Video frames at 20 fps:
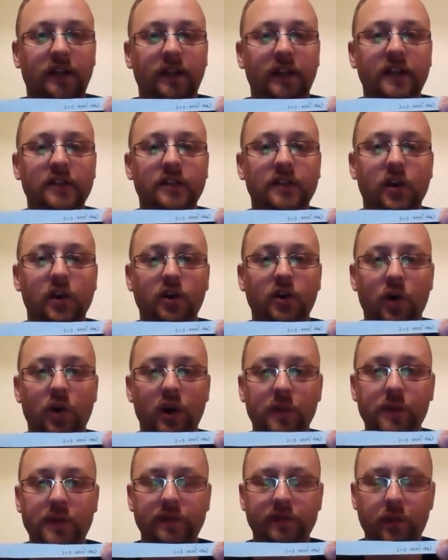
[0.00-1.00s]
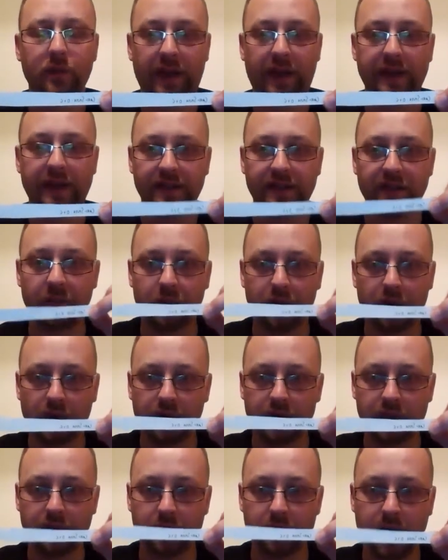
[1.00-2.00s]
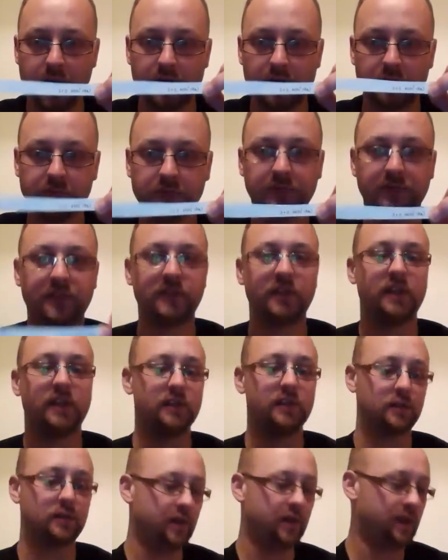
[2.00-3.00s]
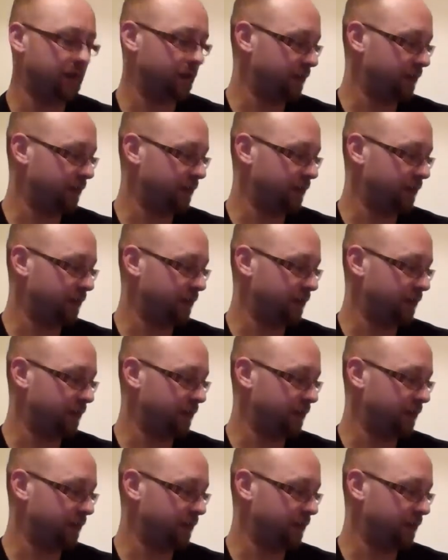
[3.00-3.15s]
He's got quite a bit of a painting blog as well, so